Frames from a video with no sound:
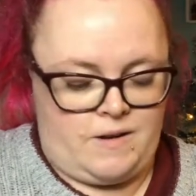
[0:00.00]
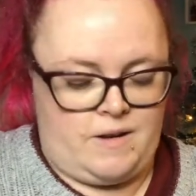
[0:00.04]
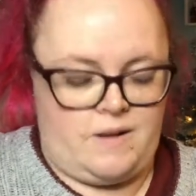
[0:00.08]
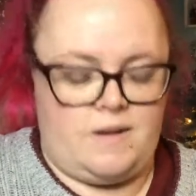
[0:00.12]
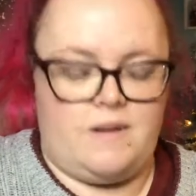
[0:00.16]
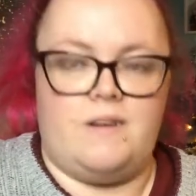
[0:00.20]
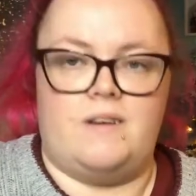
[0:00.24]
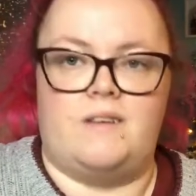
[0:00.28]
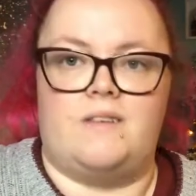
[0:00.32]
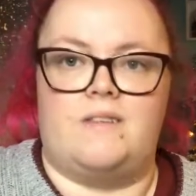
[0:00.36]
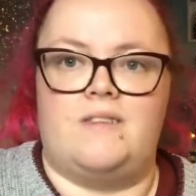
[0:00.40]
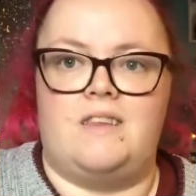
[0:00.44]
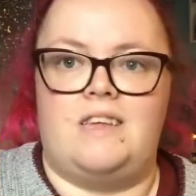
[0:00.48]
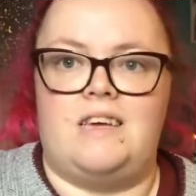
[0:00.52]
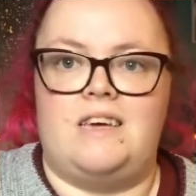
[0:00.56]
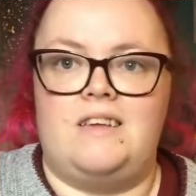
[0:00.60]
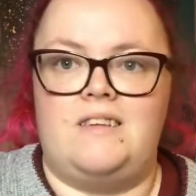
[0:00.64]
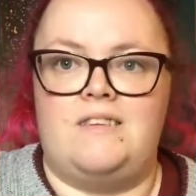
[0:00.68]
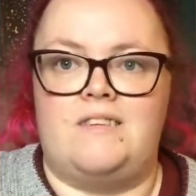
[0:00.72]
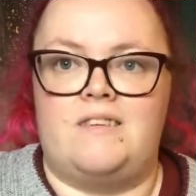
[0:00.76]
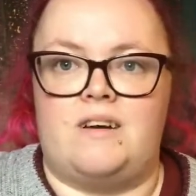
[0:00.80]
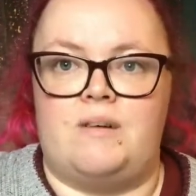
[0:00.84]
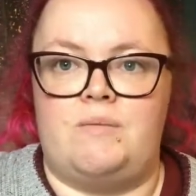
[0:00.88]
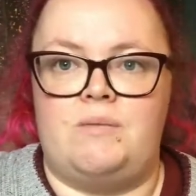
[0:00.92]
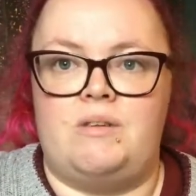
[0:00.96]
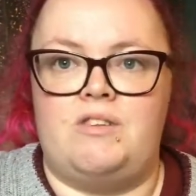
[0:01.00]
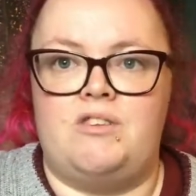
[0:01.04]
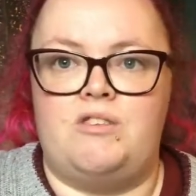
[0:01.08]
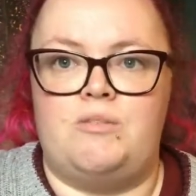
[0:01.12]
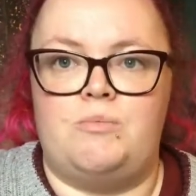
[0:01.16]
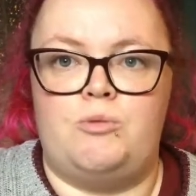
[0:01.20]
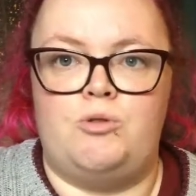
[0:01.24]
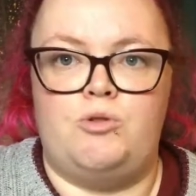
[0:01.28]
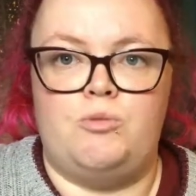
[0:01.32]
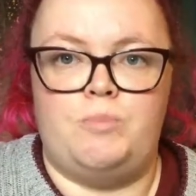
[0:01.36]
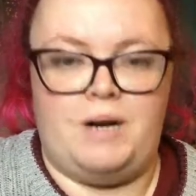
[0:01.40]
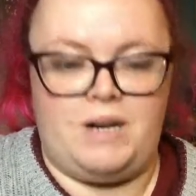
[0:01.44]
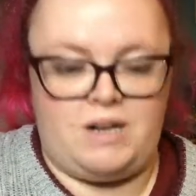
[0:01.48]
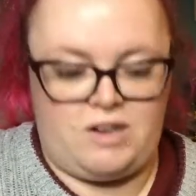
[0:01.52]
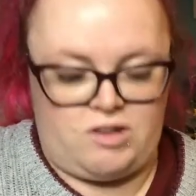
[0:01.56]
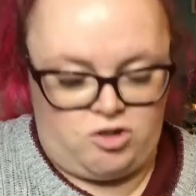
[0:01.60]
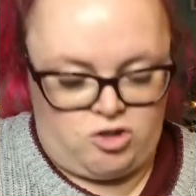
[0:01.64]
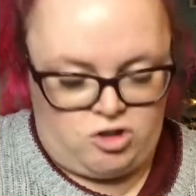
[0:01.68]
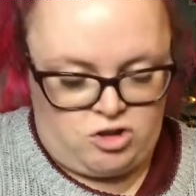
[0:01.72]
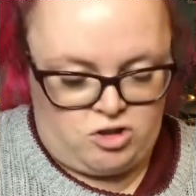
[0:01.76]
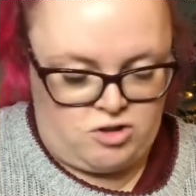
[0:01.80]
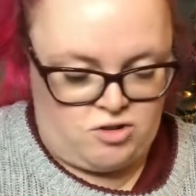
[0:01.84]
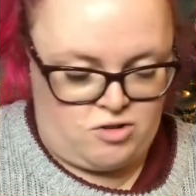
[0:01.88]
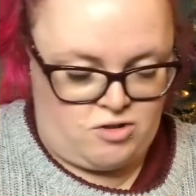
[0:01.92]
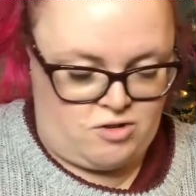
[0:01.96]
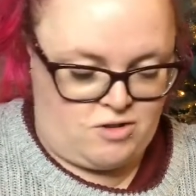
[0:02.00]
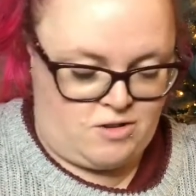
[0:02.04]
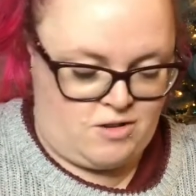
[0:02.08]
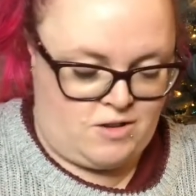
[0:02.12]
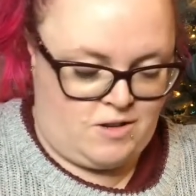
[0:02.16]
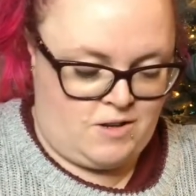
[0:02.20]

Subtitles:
good things come in small packages.